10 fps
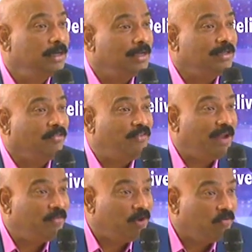The
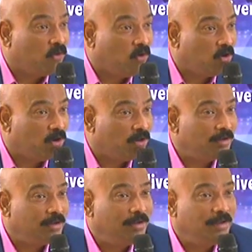favor of God.
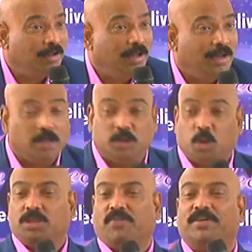Now
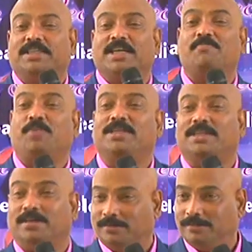Joseph is in
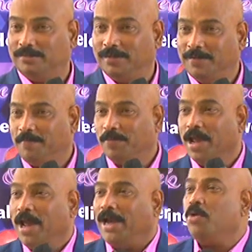prison.
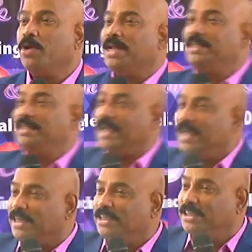Now you can see
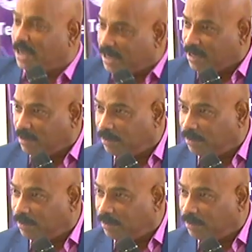the journey